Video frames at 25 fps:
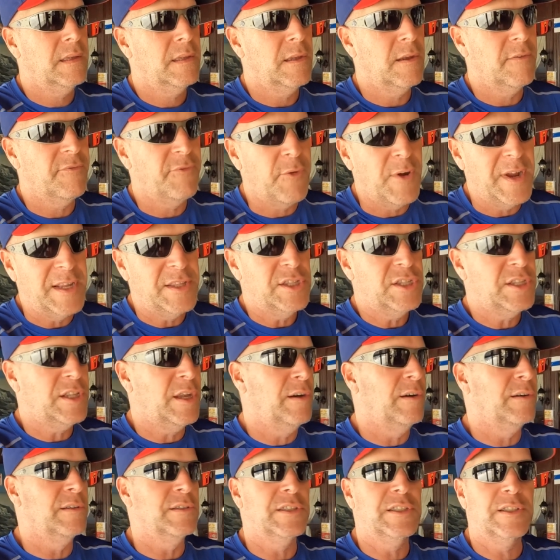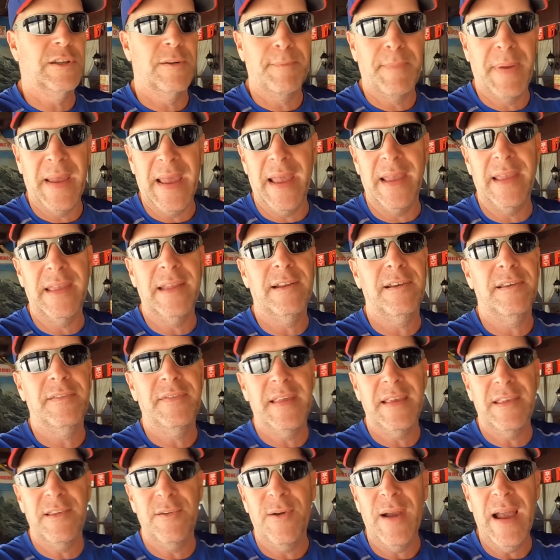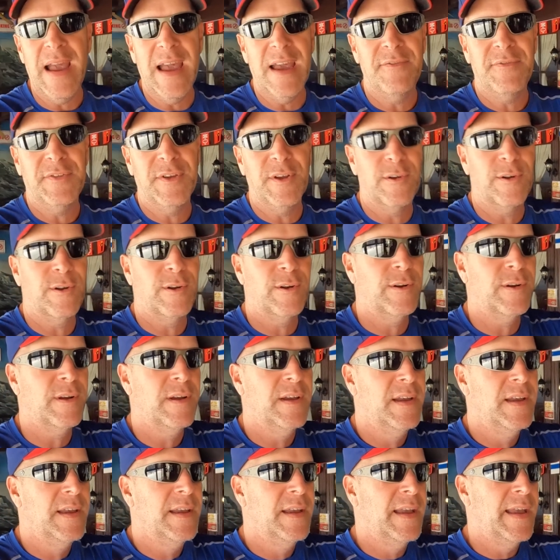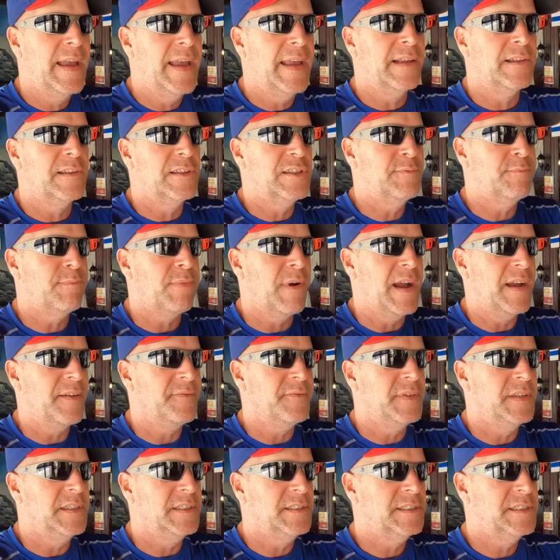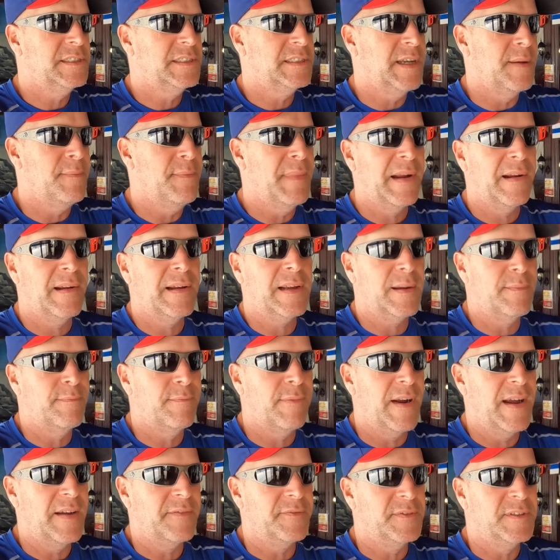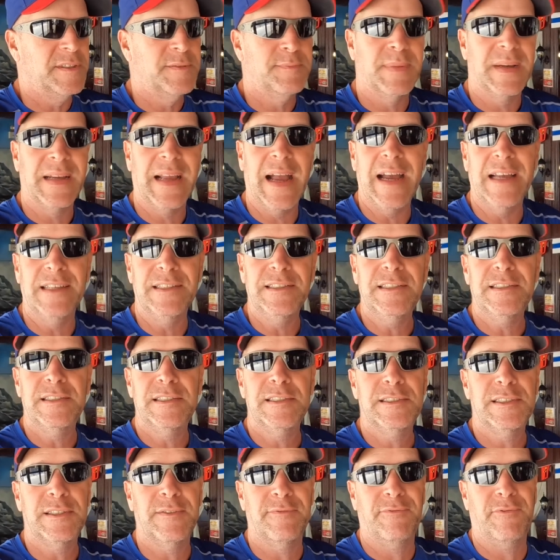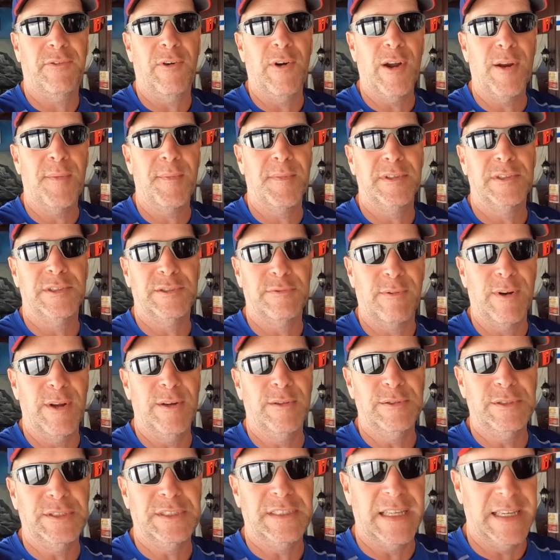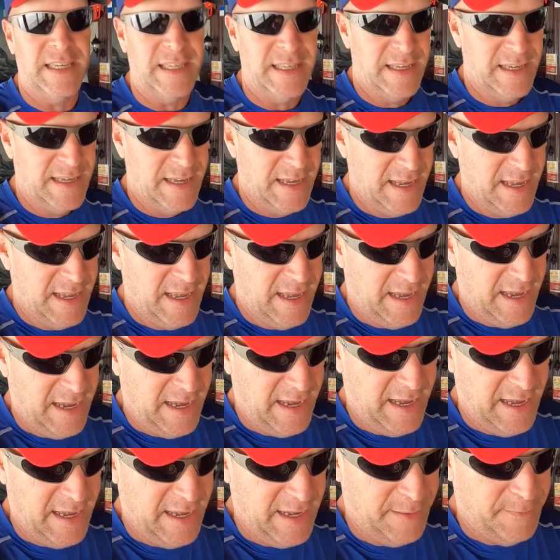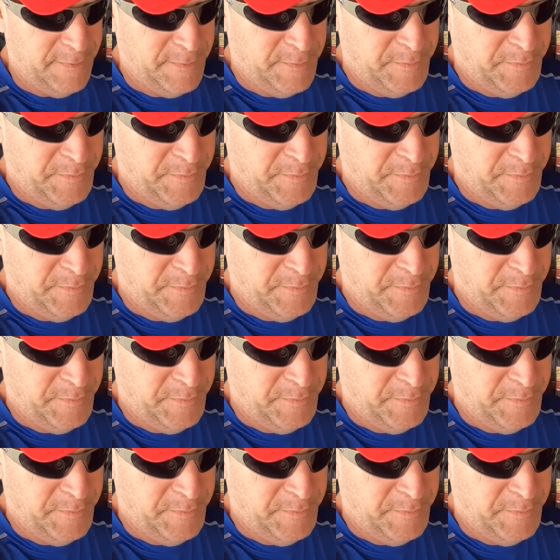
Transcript: your French toast, your pan, you know, you have your English breakfast, American breakfast. But guys, this is the farmer's roasty. Uh,